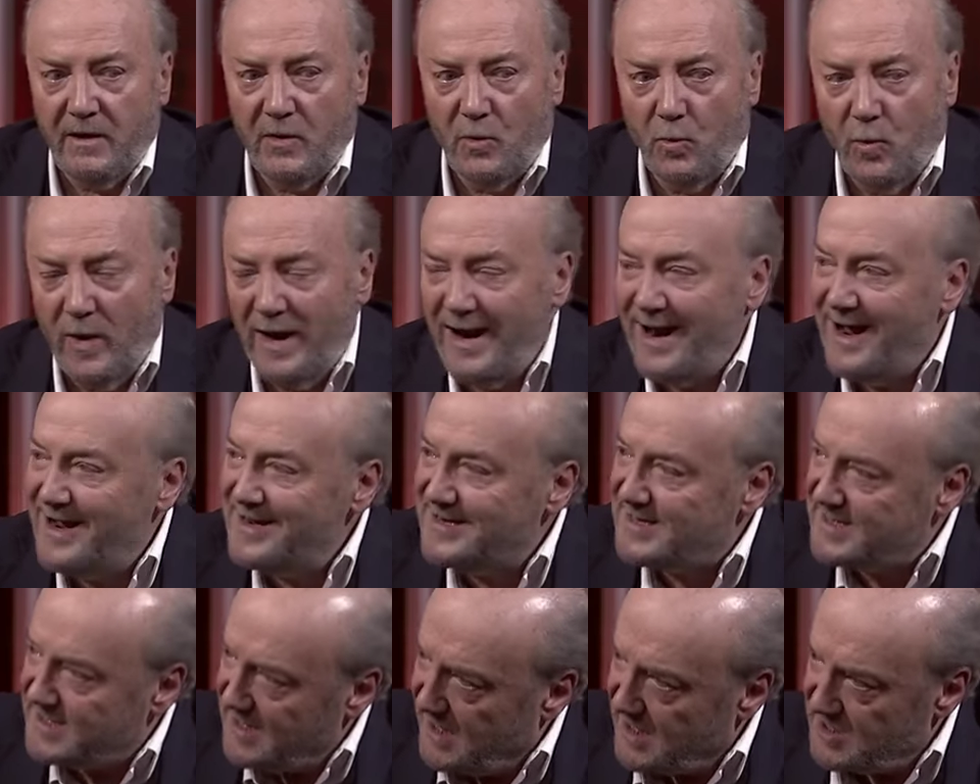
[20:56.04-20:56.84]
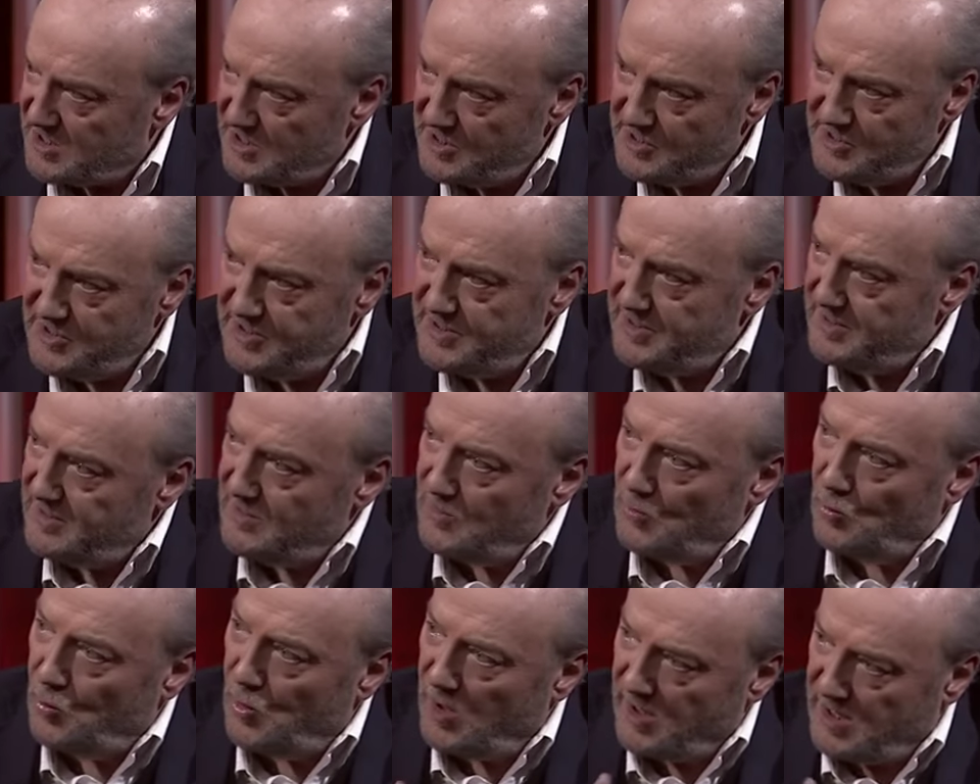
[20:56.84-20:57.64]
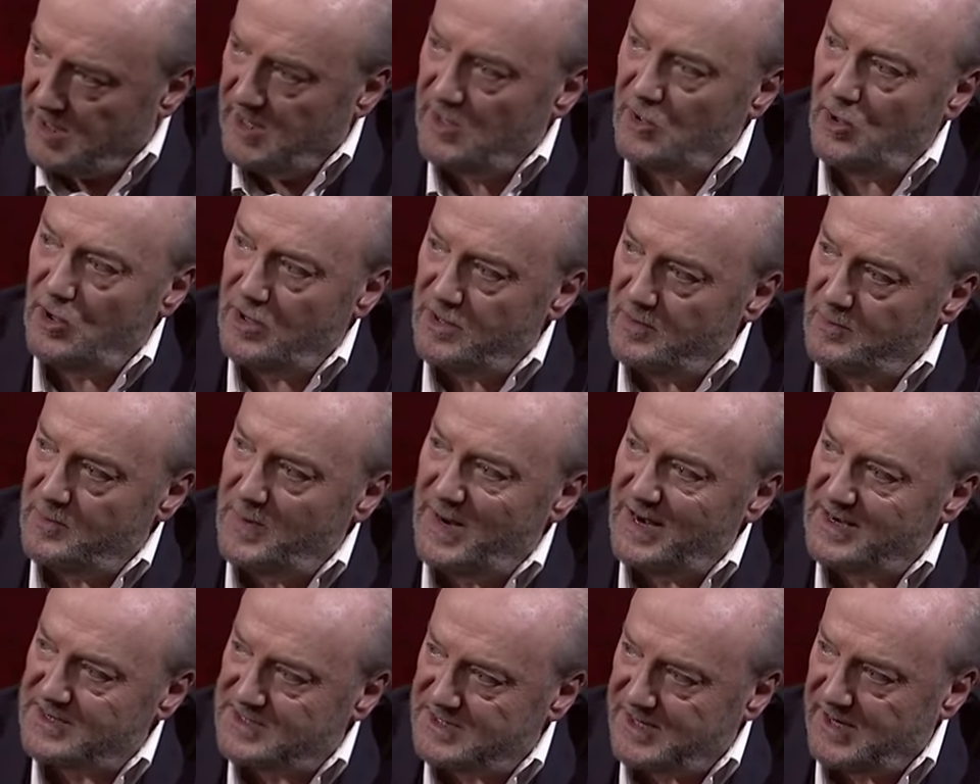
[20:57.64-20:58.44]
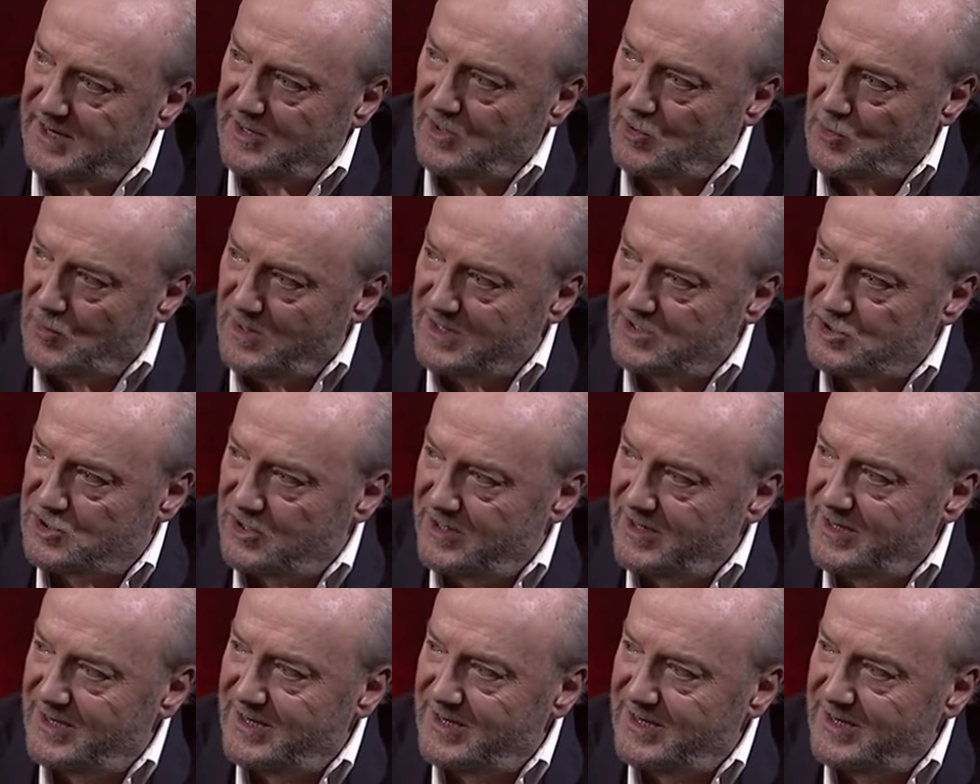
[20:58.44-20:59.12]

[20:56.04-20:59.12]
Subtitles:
When I started working on the Palestine question